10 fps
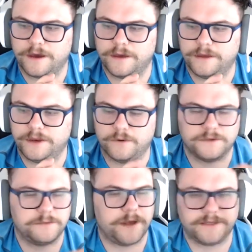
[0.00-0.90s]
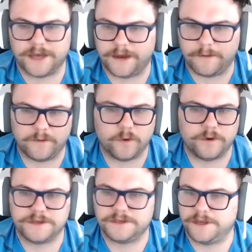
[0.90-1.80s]
you know it's bedtime I'm going
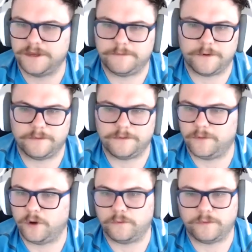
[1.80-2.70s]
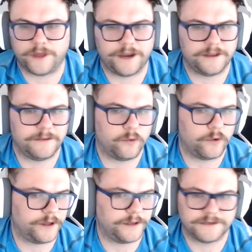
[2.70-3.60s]
to sleep uh, you know plan in the
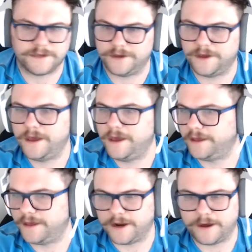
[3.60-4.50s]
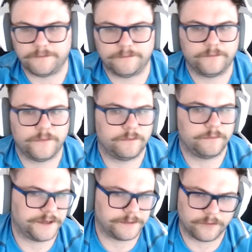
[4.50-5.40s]
morning is to get up
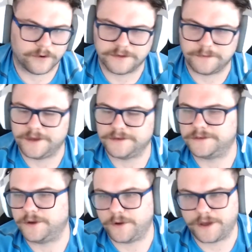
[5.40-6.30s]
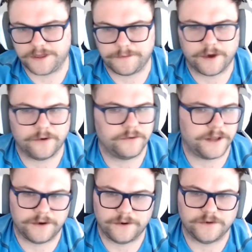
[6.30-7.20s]
make some resumes go hand them out
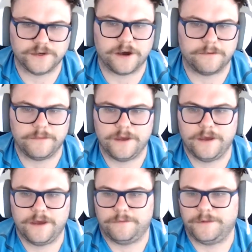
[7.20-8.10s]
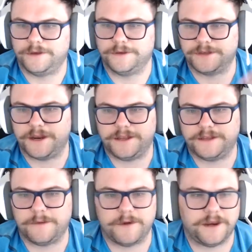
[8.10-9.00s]
get a new job because
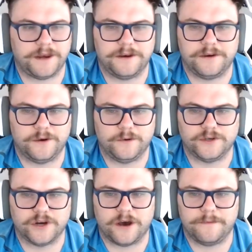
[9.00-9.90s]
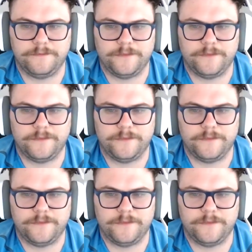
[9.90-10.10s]
anytime I needed a new job